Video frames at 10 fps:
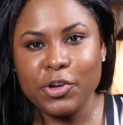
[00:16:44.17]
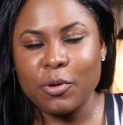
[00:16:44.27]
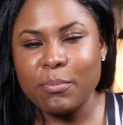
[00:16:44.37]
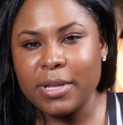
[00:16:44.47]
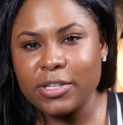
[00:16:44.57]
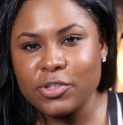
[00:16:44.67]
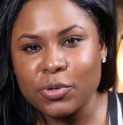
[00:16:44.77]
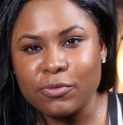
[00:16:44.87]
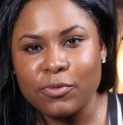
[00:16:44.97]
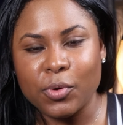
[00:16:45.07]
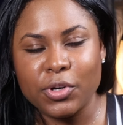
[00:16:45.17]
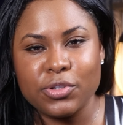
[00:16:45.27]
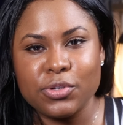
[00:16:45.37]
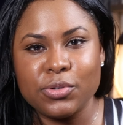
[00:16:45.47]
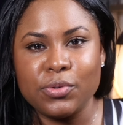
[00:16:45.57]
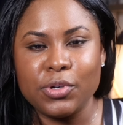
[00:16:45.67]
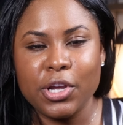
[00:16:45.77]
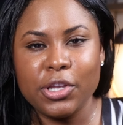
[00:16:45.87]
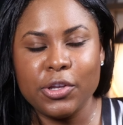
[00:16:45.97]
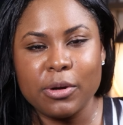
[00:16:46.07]
your mental fortitude,
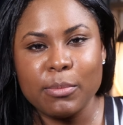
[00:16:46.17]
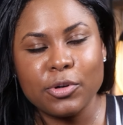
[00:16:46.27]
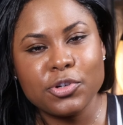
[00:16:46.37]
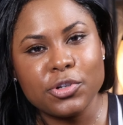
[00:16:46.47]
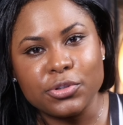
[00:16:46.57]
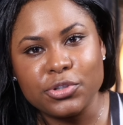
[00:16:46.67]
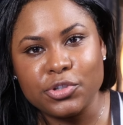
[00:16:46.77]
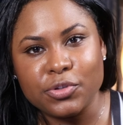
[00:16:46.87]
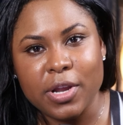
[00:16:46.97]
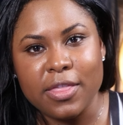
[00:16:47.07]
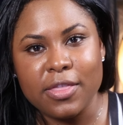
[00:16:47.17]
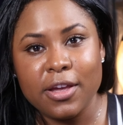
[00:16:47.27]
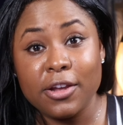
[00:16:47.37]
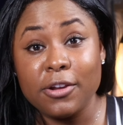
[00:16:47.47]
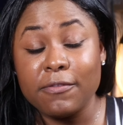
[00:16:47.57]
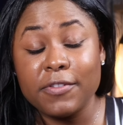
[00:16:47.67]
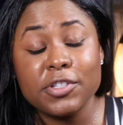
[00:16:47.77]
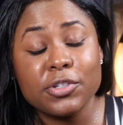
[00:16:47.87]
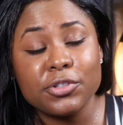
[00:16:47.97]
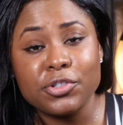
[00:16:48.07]
your emotional strength, your
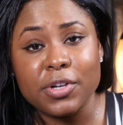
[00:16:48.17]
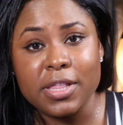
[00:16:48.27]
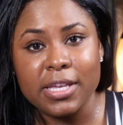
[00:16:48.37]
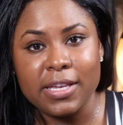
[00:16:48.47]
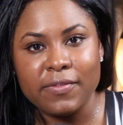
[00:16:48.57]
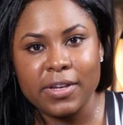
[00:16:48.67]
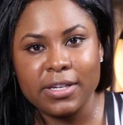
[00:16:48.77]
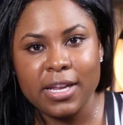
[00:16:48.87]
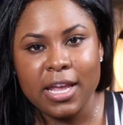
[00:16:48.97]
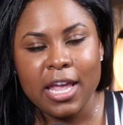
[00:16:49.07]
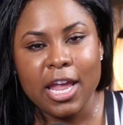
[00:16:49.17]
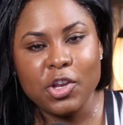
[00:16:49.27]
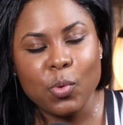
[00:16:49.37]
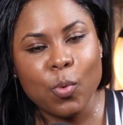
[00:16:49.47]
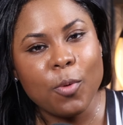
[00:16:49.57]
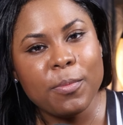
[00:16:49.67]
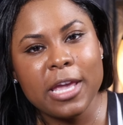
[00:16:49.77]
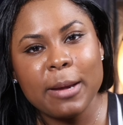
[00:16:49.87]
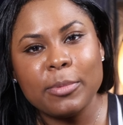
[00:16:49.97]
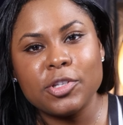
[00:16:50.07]
physical strength even, and you won't
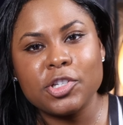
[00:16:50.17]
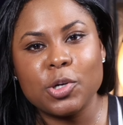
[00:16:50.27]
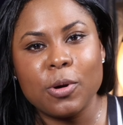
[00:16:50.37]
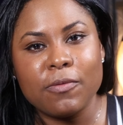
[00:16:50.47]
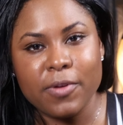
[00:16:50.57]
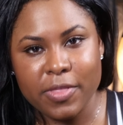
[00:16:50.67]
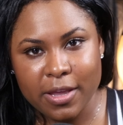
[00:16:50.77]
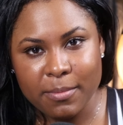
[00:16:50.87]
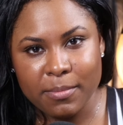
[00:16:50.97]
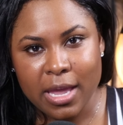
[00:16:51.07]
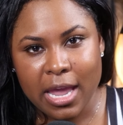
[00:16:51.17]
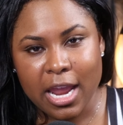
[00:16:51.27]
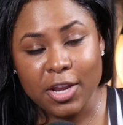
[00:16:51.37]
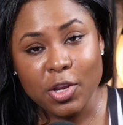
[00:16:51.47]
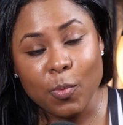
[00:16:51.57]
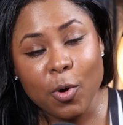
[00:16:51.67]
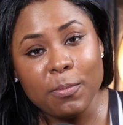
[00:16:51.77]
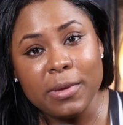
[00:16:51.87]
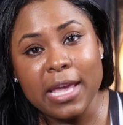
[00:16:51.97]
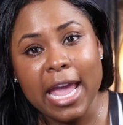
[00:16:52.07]
be able to show up for them and you
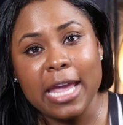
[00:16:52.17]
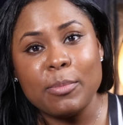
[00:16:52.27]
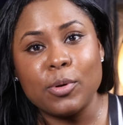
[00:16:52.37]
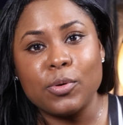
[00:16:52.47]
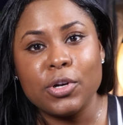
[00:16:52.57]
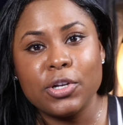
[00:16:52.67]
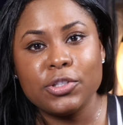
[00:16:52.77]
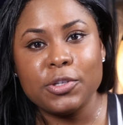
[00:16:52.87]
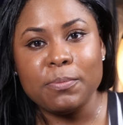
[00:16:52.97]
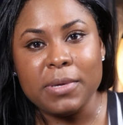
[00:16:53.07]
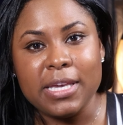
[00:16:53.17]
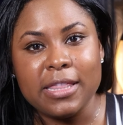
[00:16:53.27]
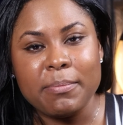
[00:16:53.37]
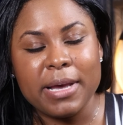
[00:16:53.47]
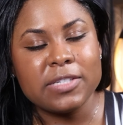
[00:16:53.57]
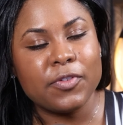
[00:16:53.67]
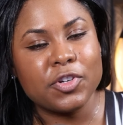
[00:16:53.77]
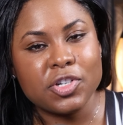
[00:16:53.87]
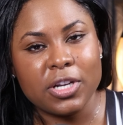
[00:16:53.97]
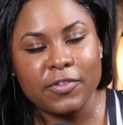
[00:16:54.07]
won't be able to be the best
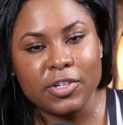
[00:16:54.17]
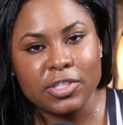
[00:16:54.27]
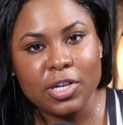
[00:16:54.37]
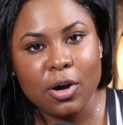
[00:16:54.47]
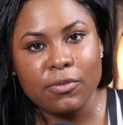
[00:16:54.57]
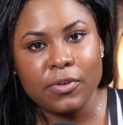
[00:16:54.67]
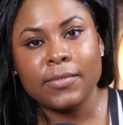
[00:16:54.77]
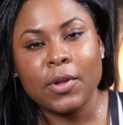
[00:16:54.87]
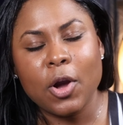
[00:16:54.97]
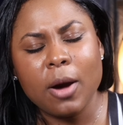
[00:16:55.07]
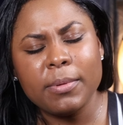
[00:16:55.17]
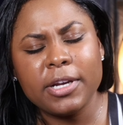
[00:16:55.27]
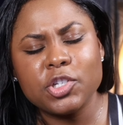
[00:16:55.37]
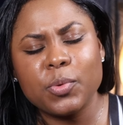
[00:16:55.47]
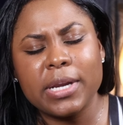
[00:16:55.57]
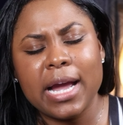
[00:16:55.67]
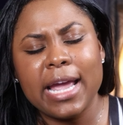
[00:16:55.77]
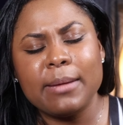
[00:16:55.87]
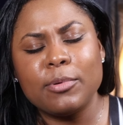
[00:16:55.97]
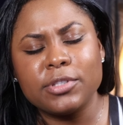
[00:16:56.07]
version of yourself, all because you were not
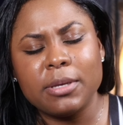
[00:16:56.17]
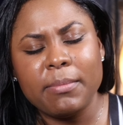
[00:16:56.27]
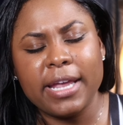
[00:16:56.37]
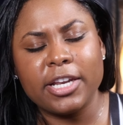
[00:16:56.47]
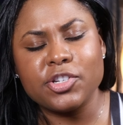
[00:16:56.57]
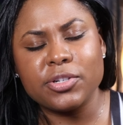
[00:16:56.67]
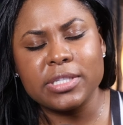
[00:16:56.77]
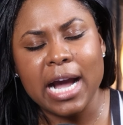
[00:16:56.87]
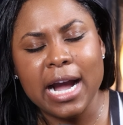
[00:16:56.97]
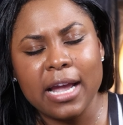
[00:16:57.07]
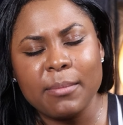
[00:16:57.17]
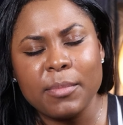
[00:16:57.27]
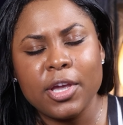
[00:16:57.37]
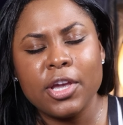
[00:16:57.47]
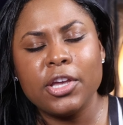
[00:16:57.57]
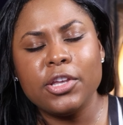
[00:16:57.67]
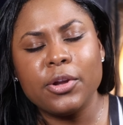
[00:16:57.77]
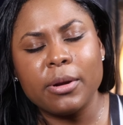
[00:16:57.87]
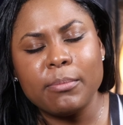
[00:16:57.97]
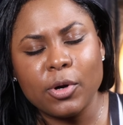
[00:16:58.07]
able to manage your time,
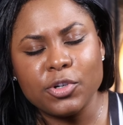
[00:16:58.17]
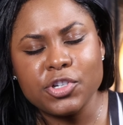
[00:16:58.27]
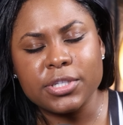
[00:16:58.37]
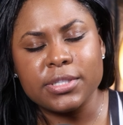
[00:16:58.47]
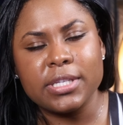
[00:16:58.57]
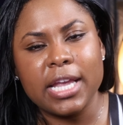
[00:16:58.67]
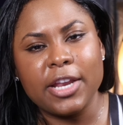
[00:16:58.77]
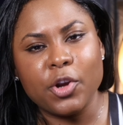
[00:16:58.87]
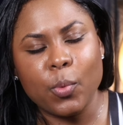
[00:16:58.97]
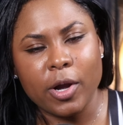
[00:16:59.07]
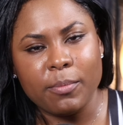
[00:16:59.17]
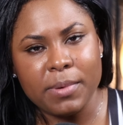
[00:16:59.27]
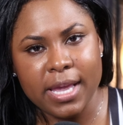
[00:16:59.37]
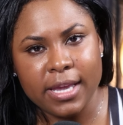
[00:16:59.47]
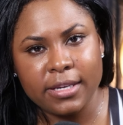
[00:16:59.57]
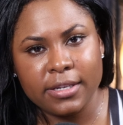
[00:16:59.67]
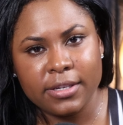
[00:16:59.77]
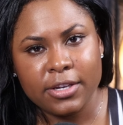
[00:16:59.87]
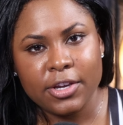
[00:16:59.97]
your emotions, and your well-being.